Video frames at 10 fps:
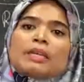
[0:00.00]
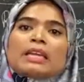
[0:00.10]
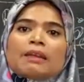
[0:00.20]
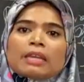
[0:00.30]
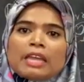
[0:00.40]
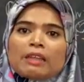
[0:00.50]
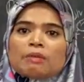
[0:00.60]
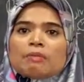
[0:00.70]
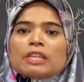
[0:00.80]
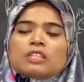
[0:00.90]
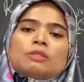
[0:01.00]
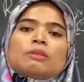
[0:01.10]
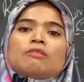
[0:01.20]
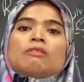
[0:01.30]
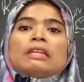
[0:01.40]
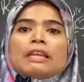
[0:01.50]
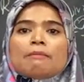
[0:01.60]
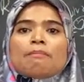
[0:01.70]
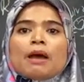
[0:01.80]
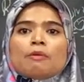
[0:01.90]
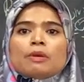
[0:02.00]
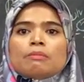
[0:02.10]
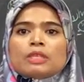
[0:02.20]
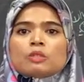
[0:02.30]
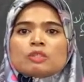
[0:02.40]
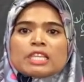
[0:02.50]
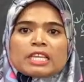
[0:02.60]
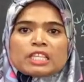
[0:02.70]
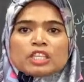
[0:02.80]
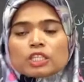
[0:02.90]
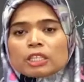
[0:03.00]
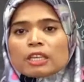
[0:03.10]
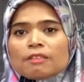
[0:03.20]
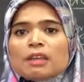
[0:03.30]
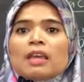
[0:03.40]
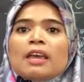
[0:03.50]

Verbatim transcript: Being at academic management really empowered me to take initiative